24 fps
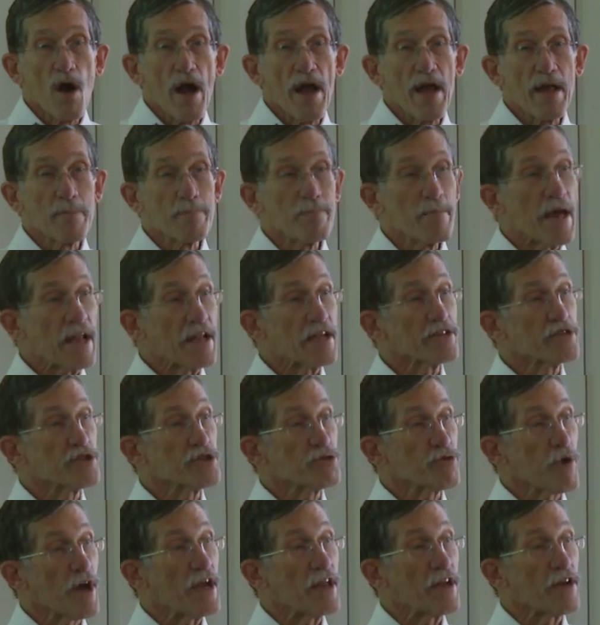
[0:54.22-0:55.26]

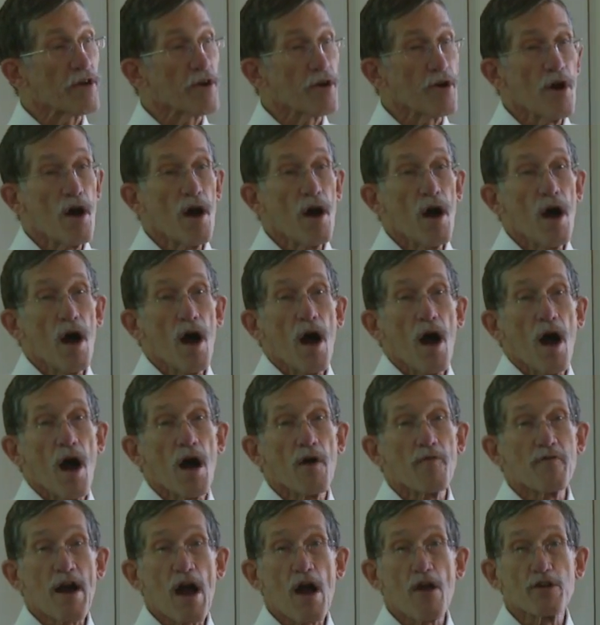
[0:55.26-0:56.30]
administrator
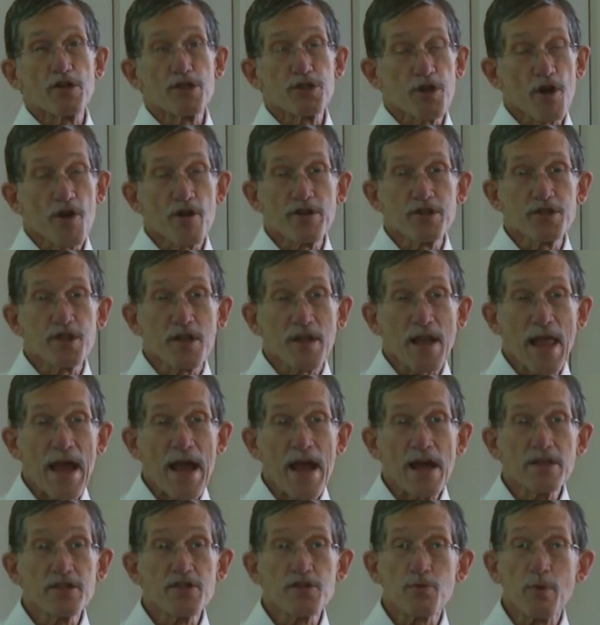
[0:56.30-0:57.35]
of our church
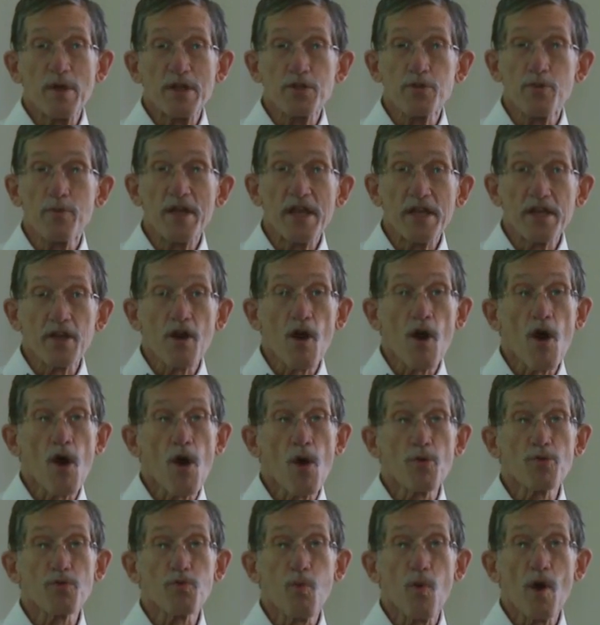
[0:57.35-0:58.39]
lands, which we
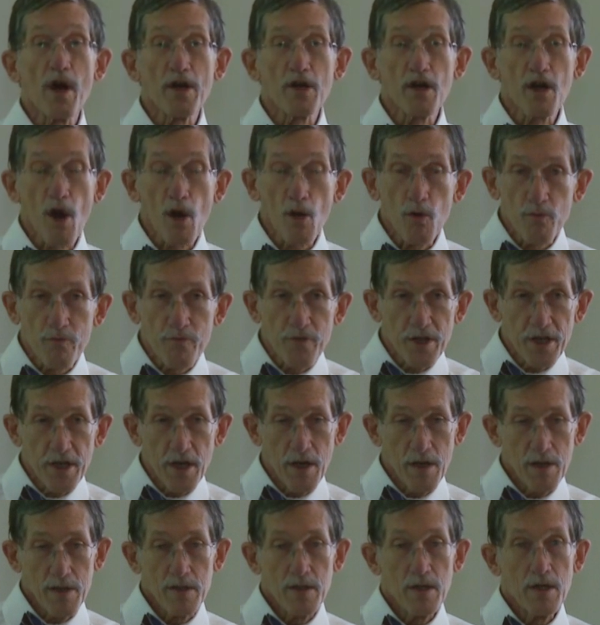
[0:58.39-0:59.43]
called
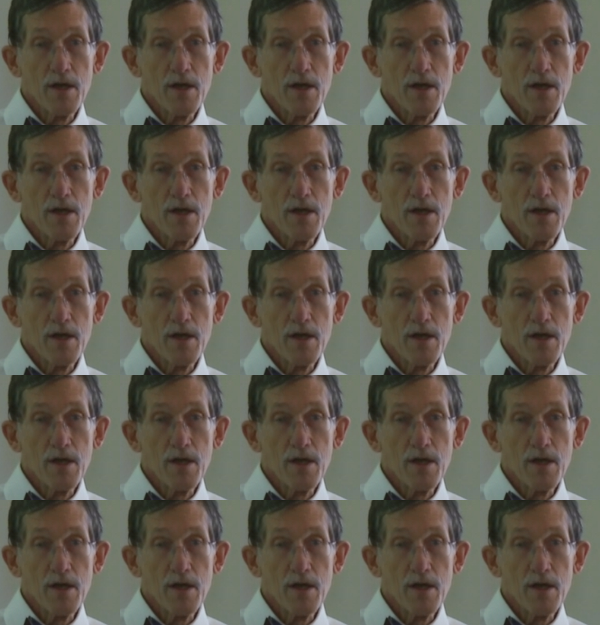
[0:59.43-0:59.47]
Wachovia.